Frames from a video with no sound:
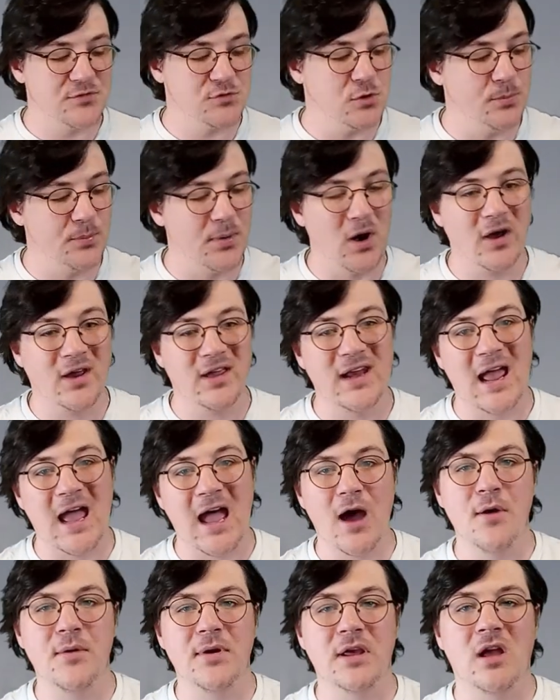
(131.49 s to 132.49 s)
She was parking her
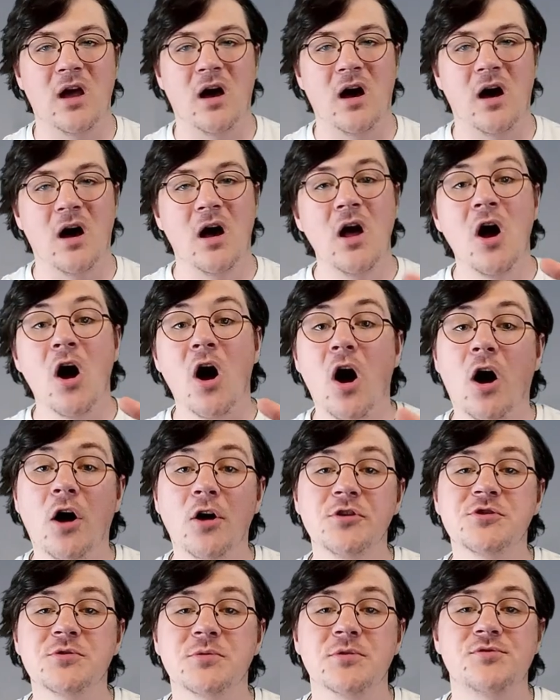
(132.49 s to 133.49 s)
Audi car
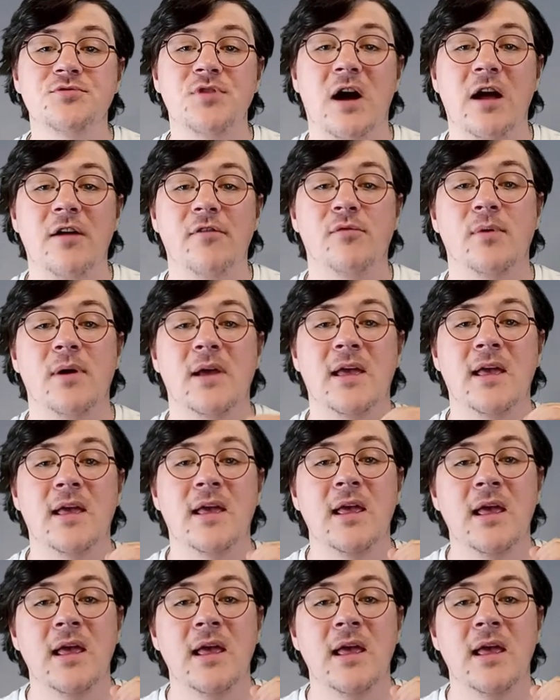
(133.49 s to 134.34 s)
onto a driveway,